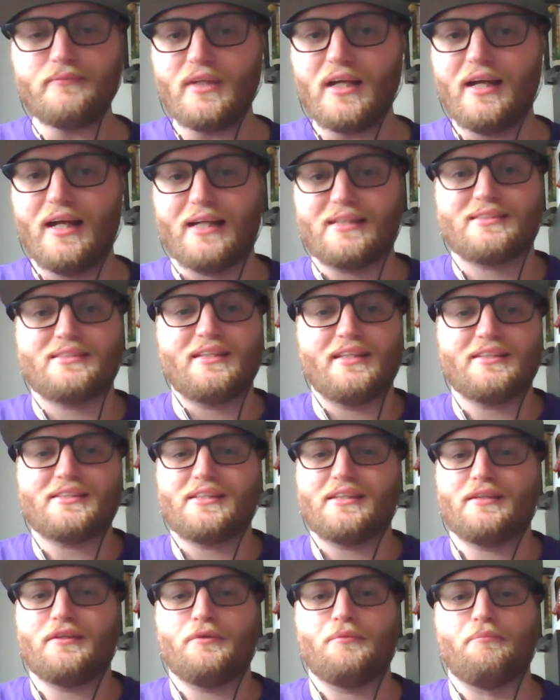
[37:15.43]
That's
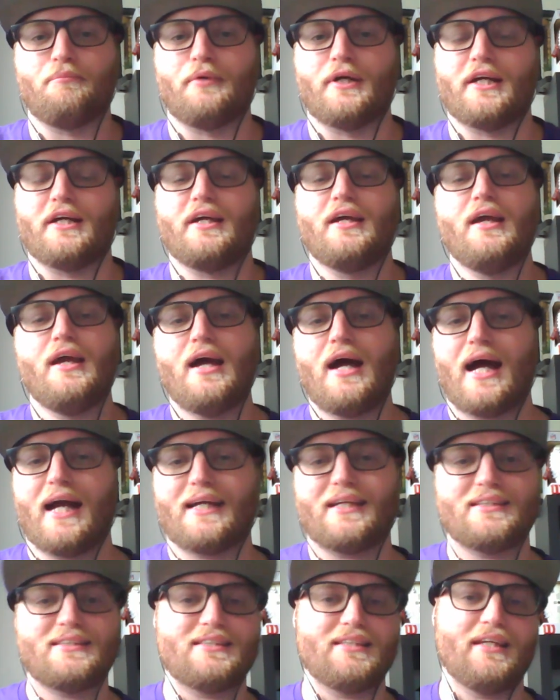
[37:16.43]
decent, but I
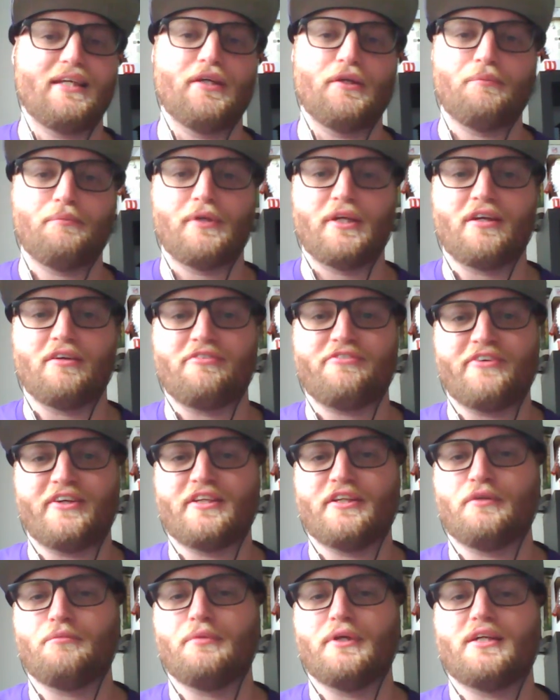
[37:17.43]
could see him being
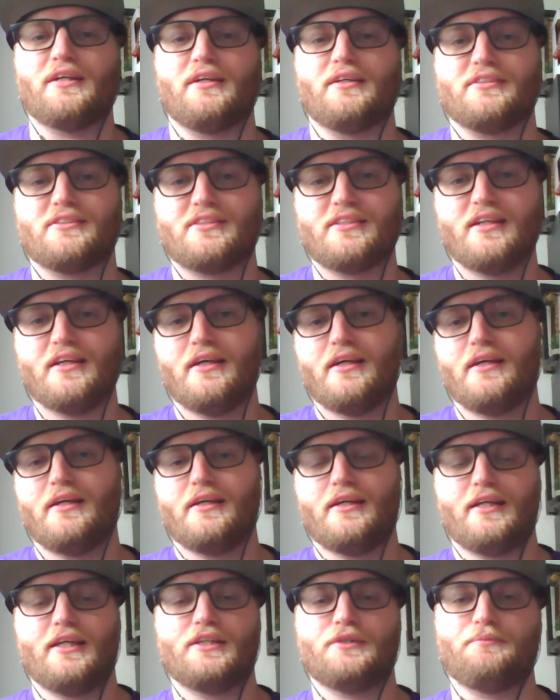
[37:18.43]
offended because
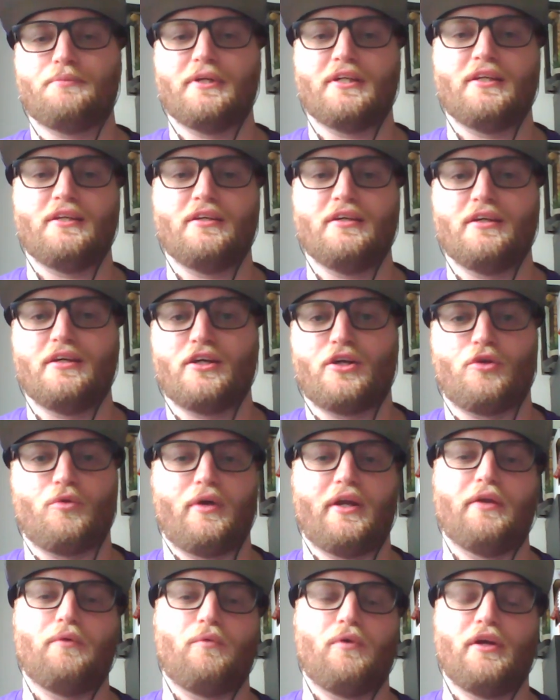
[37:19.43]
he's been a
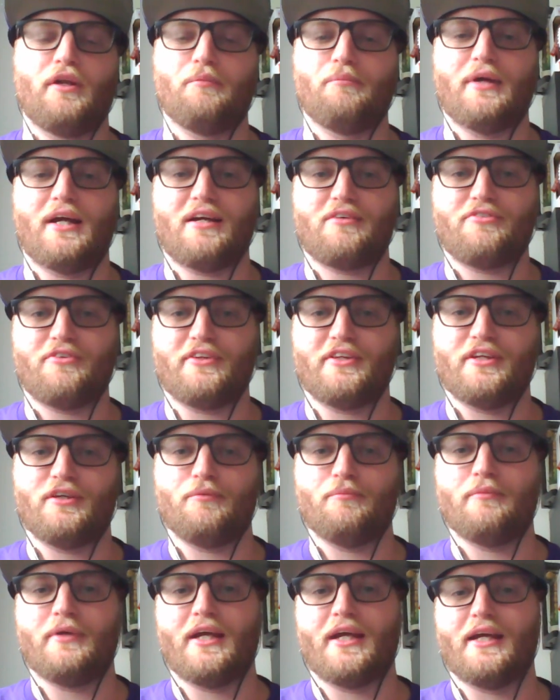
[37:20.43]
great running back for
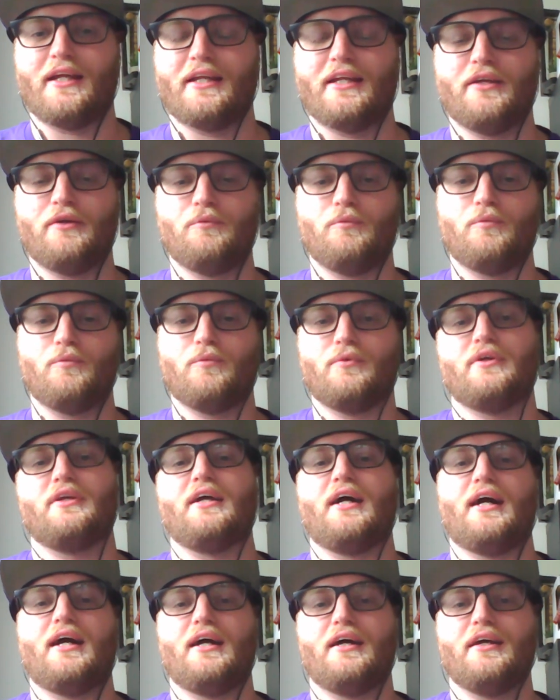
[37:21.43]
them, and he
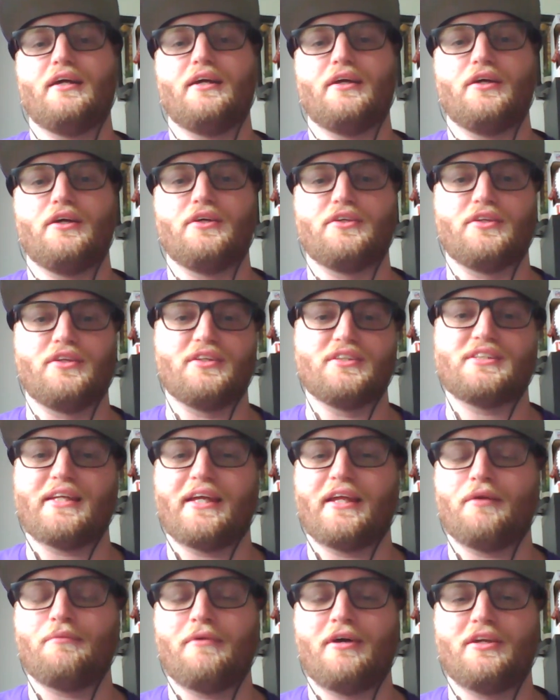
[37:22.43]
got an
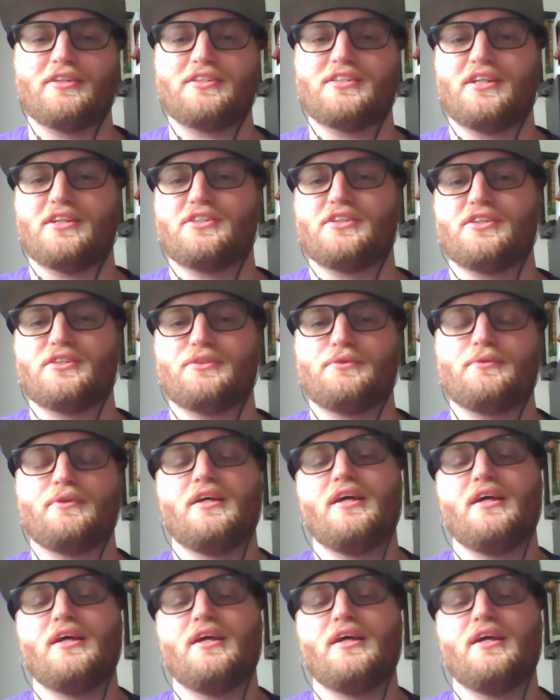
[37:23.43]
insane amount of touches.